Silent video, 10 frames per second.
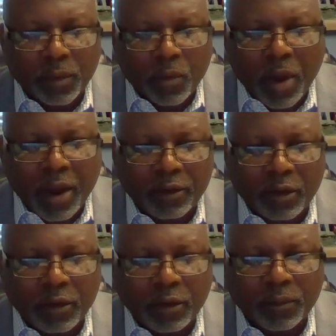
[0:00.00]
required
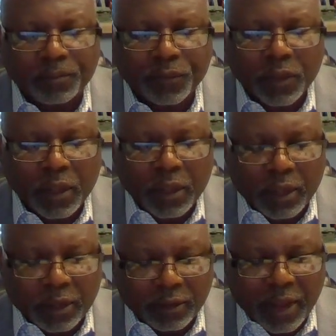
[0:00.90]
to do
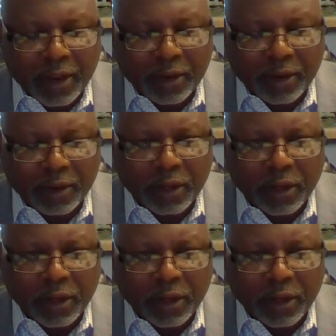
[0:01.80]
is that.